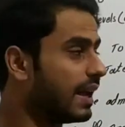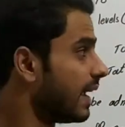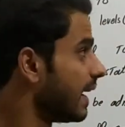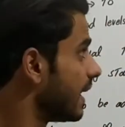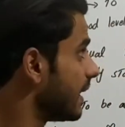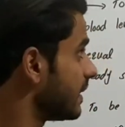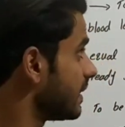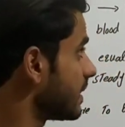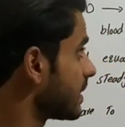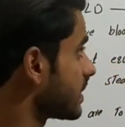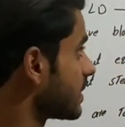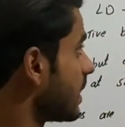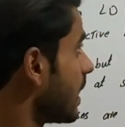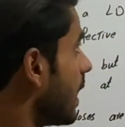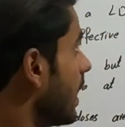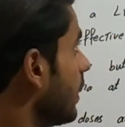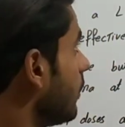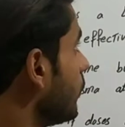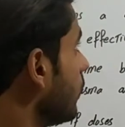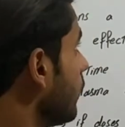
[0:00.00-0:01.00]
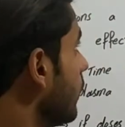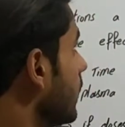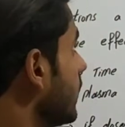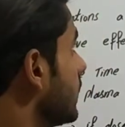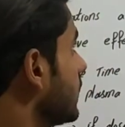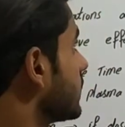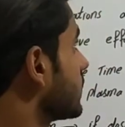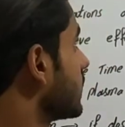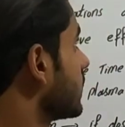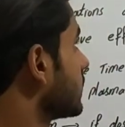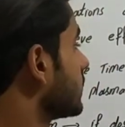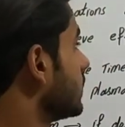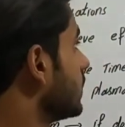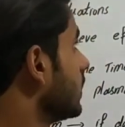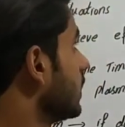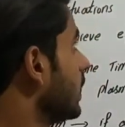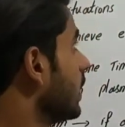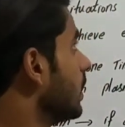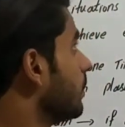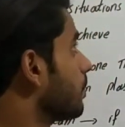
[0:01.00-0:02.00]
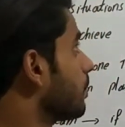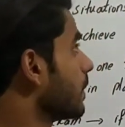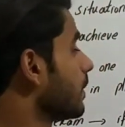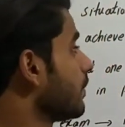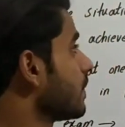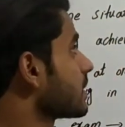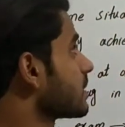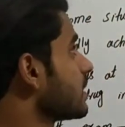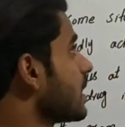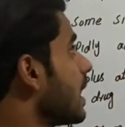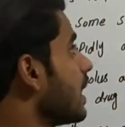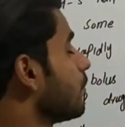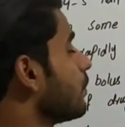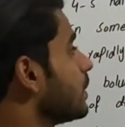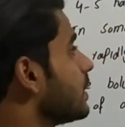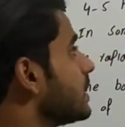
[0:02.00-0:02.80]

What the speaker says: in this slide we will discuss in previous slide we